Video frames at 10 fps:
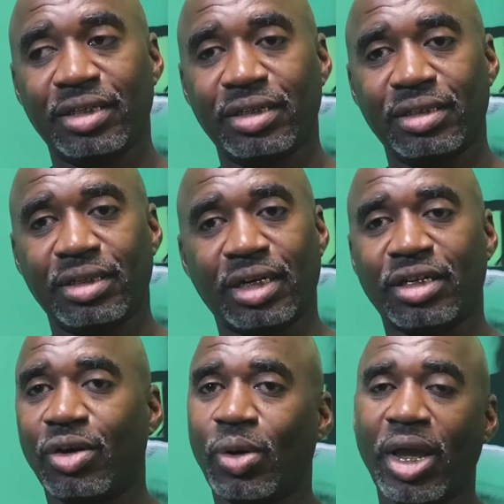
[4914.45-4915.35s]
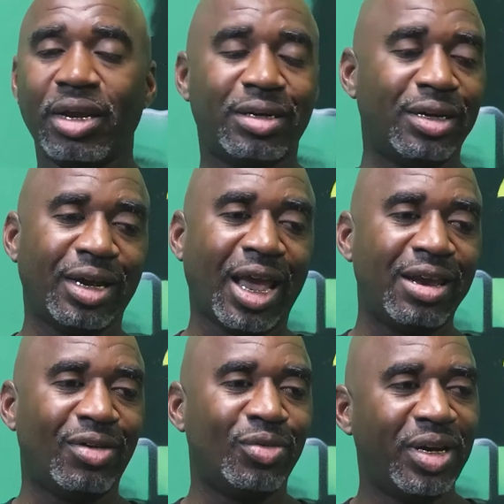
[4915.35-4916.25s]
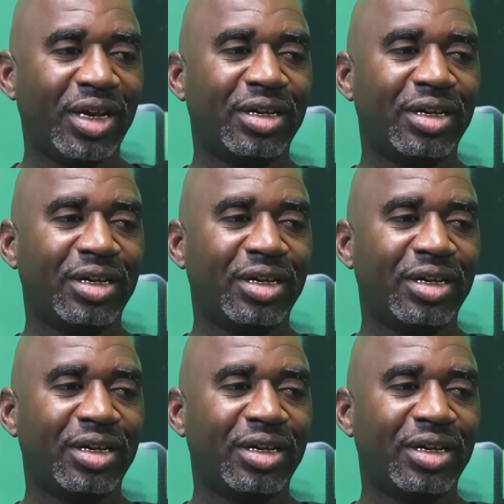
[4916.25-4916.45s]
I thought so too. So ain't, just, ain't no it.